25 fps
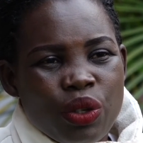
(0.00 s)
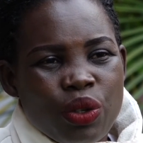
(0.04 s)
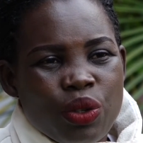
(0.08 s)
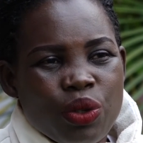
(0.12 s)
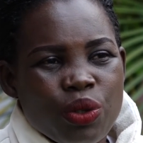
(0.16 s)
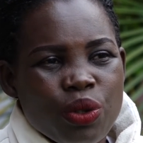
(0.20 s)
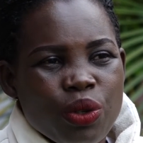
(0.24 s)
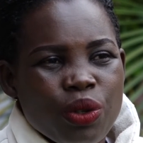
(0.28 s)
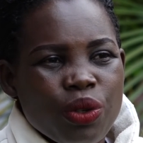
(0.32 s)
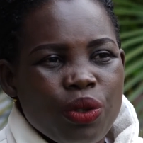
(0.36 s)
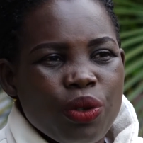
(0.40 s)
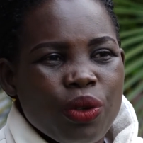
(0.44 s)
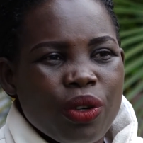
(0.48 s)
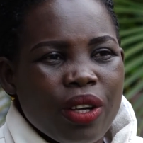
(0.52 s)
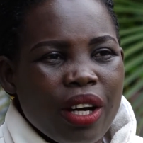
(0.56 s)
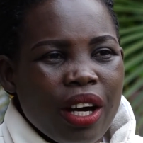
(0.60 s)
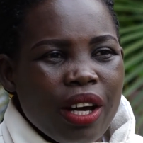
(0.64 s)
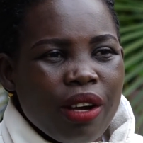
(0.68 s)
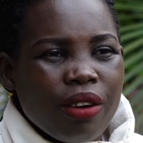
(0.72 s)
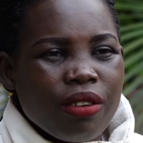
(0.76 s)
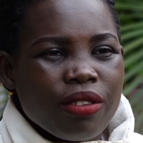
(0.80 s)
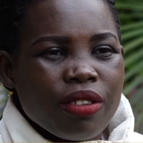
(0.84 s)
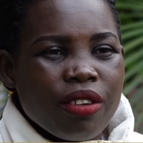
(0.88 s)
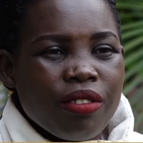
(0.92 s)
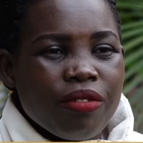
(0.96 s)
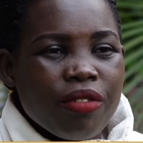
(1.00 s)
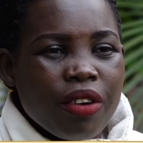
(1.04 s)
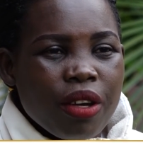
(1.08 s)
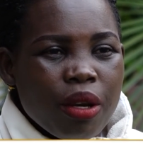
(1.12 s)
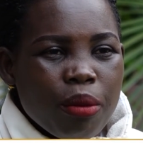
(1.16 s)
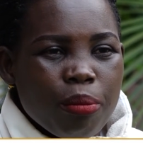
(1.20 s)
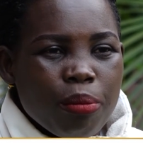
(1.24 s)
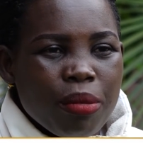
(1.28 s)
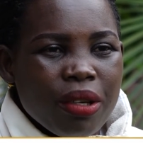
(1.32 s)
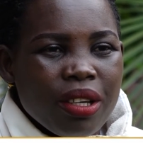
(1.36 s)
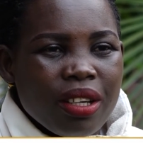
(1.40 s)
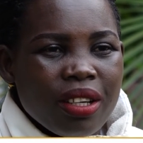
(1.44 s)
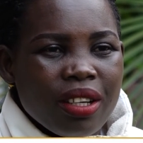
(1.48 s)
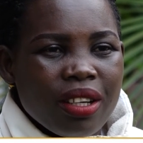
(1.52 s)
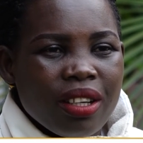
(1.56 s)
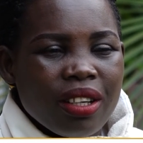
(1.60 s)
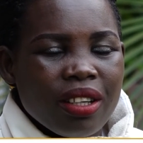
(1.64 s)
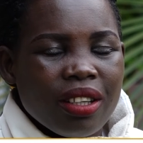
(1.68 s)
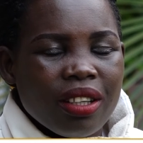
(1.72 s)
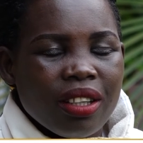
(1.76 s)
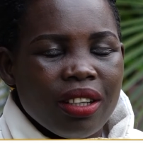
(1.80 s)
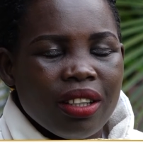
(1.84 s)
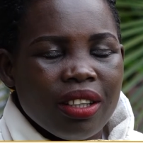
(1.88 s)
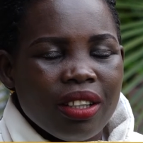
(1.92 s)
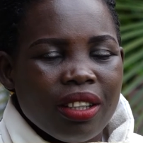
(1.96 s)
So you carry out a very big
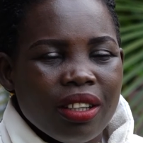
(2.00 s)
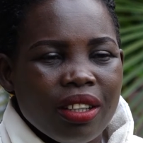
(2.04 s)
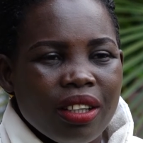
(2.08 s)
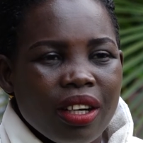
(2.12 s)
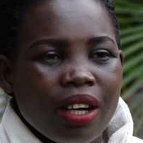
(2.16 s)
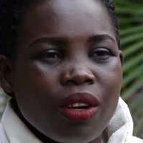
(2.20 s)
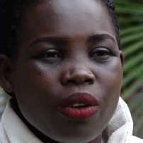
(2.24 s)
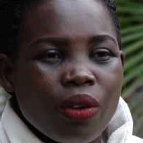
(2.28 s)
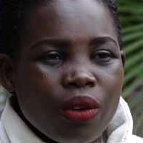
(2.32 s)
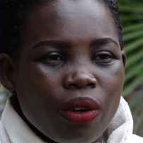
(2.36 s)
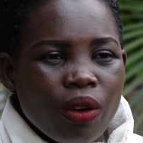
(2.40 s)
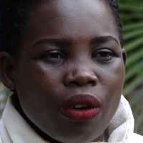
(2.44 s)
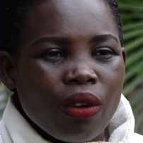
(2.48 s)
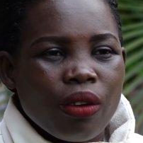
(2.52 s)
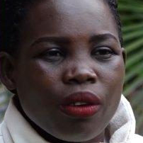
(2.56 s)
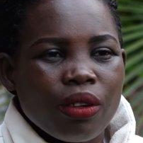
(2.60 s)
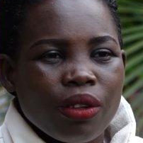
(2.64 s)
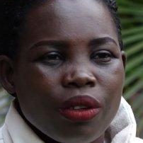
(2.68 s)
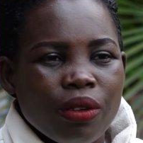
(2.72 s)
role.